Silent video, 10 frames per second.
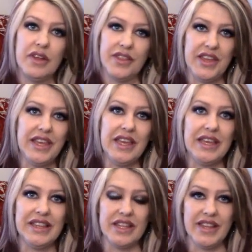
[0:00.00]

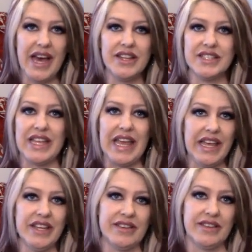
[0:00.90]
thinking that that is the
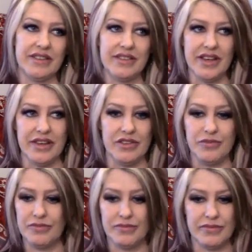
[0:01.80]
end, that
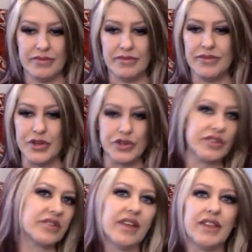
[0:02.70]

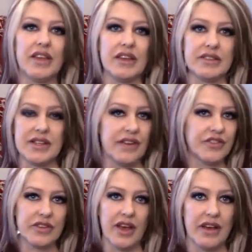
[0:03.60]
there's nothing else
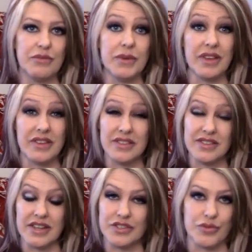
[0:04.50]
after that, because
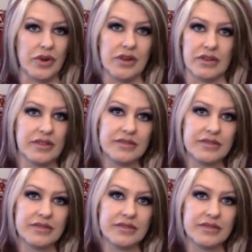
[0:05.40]
that's wrong.